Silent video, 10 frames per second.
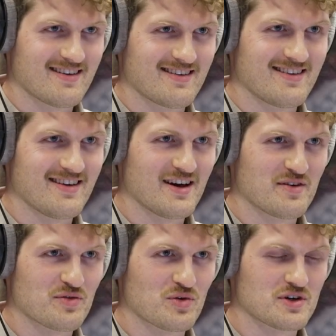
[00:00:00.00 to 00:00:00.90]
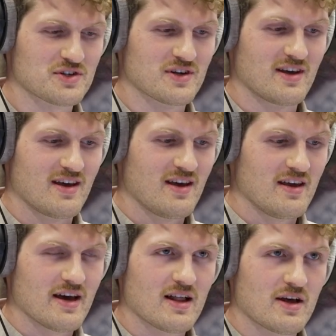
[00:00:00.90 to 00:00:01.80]
of course.
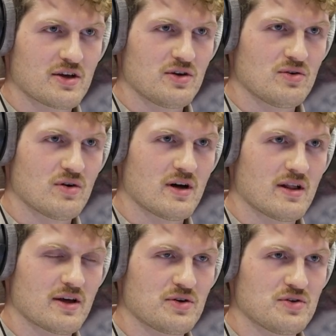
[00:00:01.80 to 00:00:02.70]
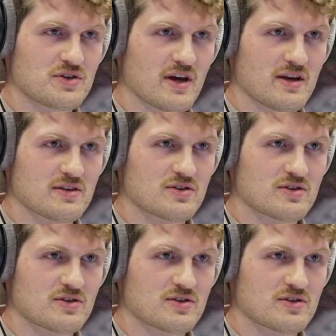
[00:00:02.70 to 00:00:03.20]
Yeah, like you said it.